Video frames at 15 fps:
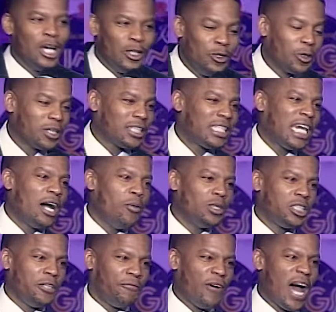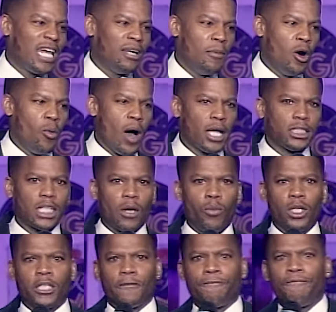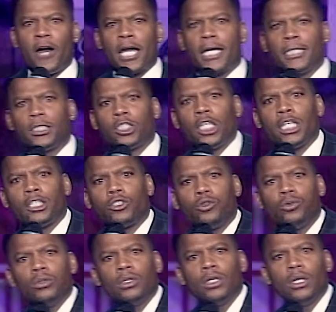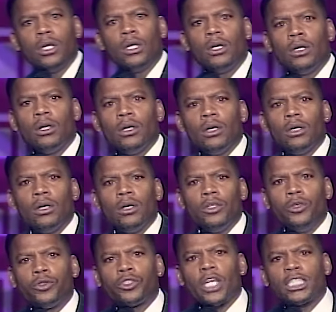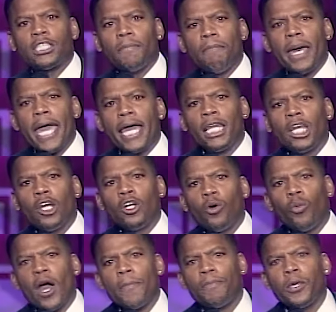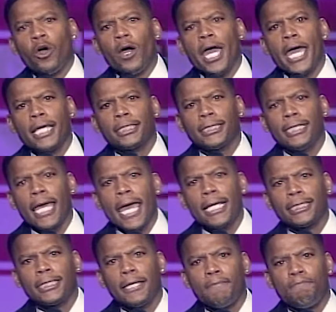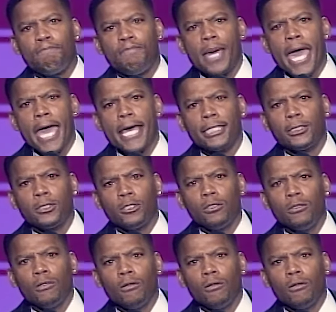You can tell when she find them on wash day. What the fuck is this? You such a man. Learn to wipe your ass, nasty bastard.